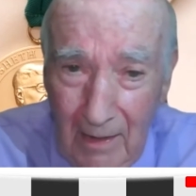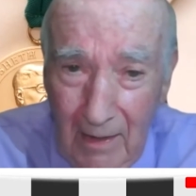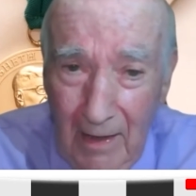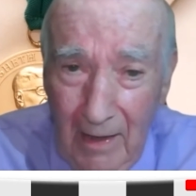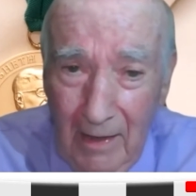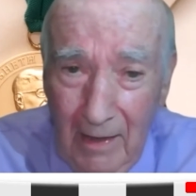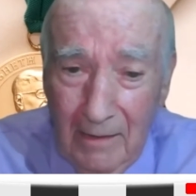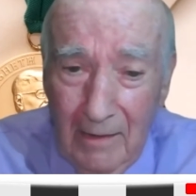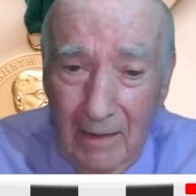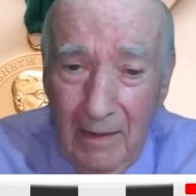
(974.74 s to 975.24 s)

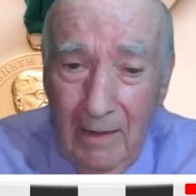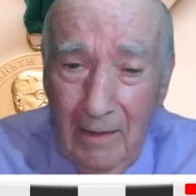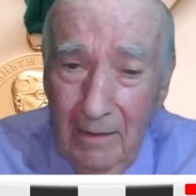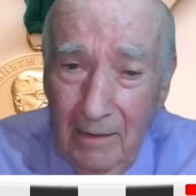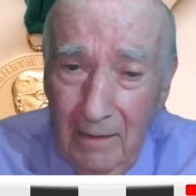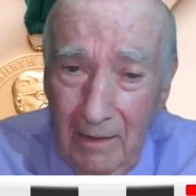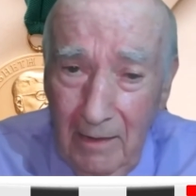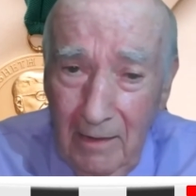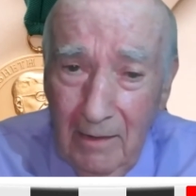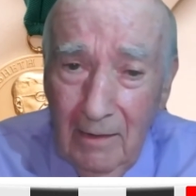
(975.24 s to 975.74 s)
And
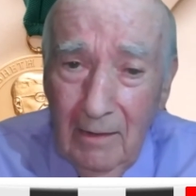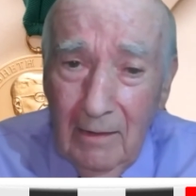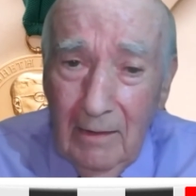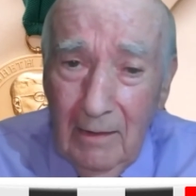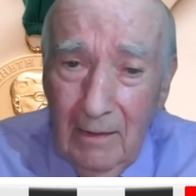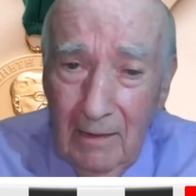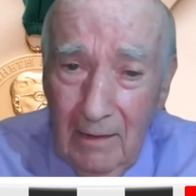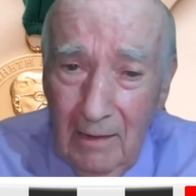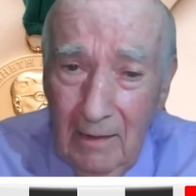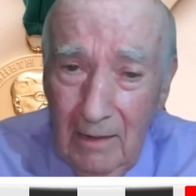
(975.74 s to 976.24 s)
India
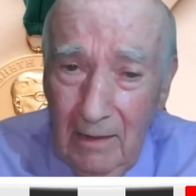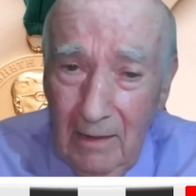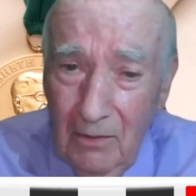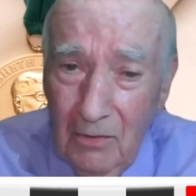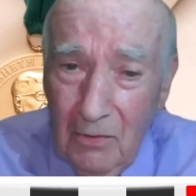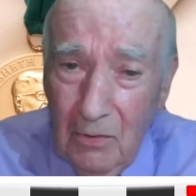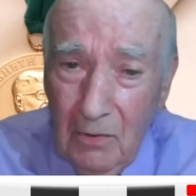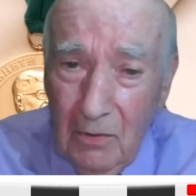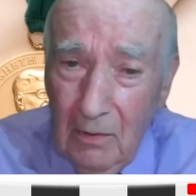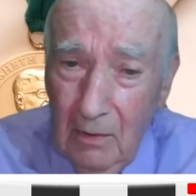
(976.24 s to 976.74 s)

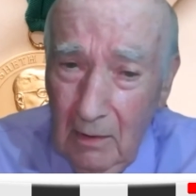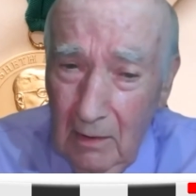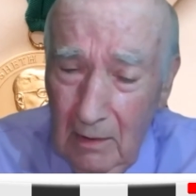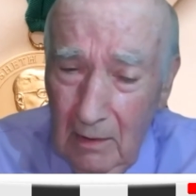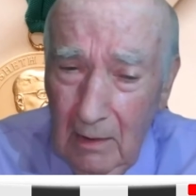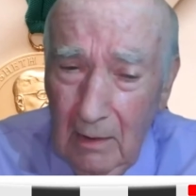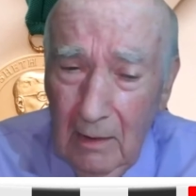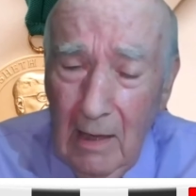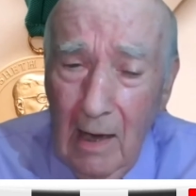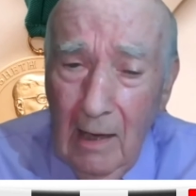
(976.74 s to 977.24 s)
is
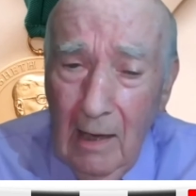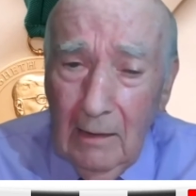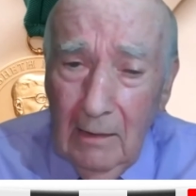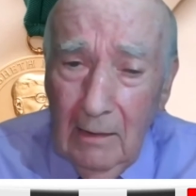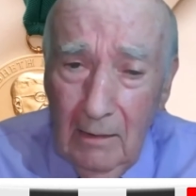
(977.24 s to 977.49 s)
got